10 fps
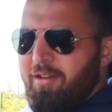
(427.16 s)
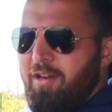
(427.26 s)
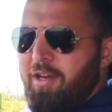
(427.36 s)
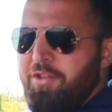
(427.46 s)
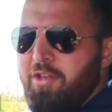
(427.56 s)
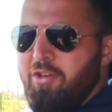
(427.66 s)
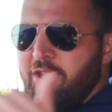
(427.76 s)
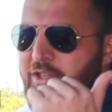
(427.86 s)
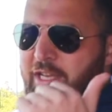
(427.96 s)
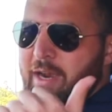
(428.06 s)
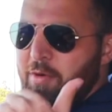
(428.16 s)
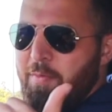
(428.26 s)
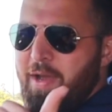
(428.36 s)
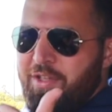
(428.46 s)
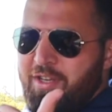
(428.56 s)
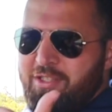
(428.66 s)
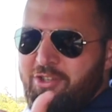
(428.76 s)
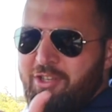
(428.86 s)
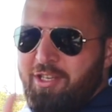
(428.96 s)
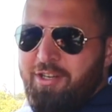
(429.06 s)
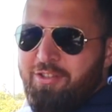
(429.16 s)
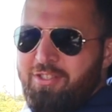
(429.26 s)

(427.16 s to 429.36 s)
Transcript: I think you need the camera back there so you can hear the